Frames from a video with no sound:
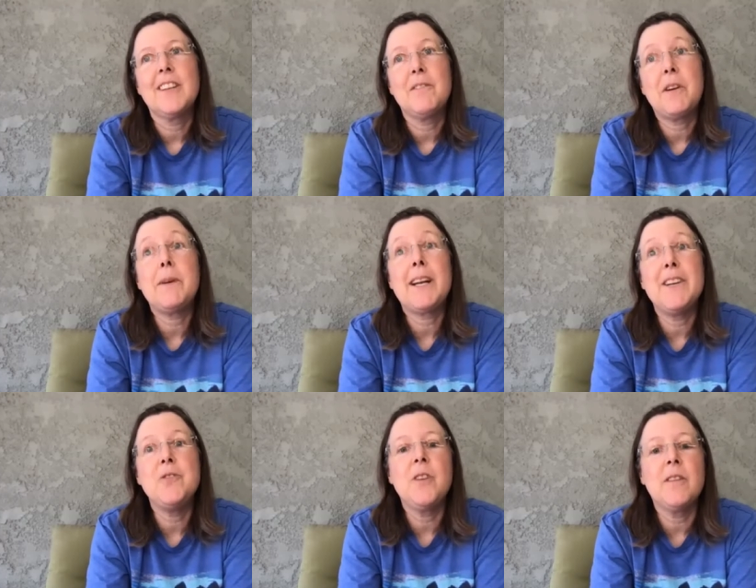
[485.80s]
but I
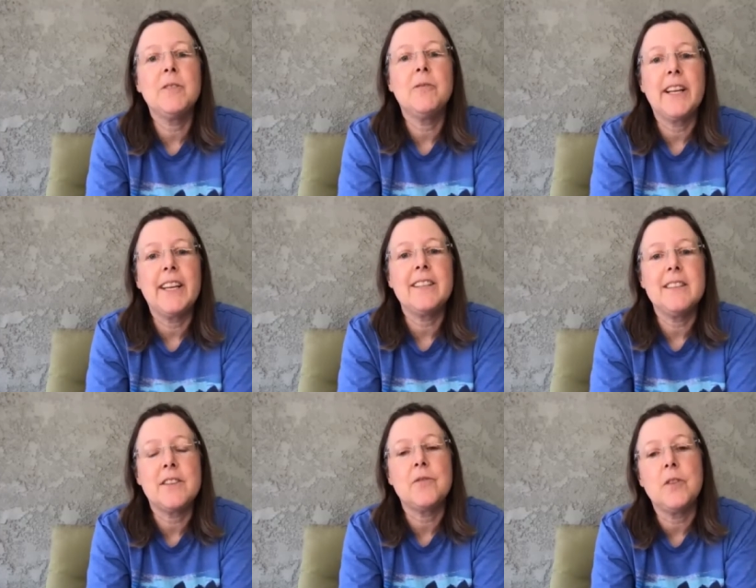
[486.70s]
do love it when I get to
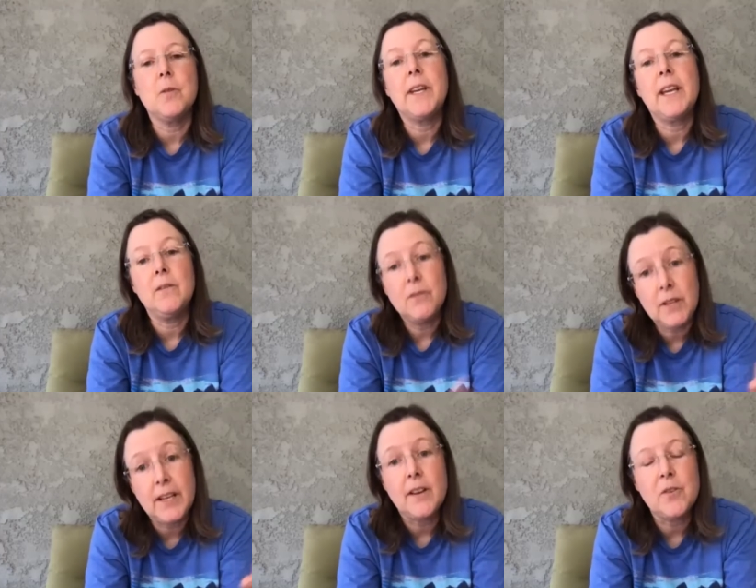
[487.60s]
touch film again,
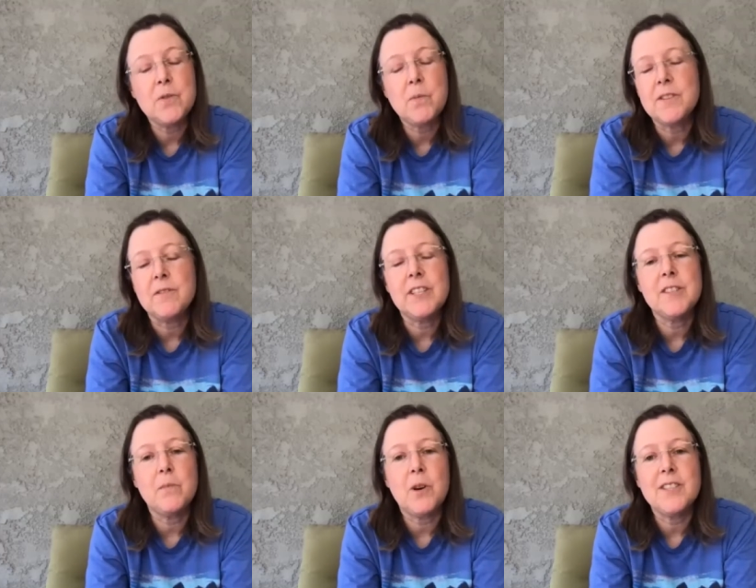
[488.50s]
like on those
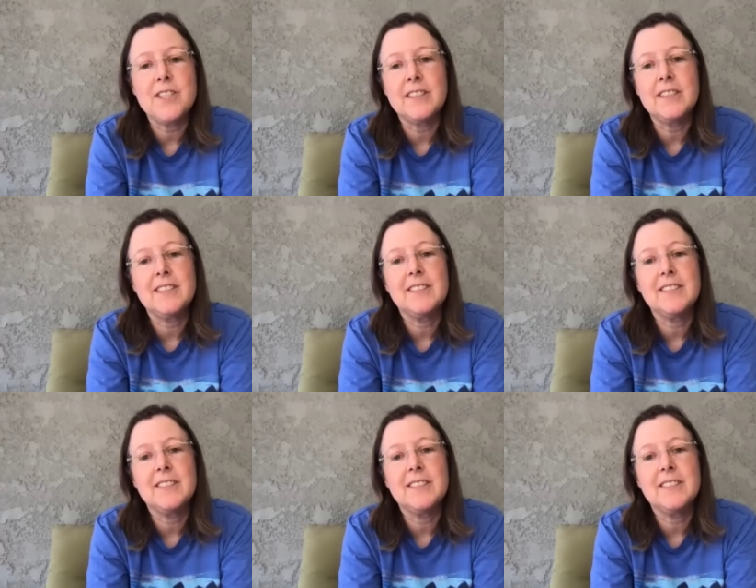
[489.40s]
preservation projects.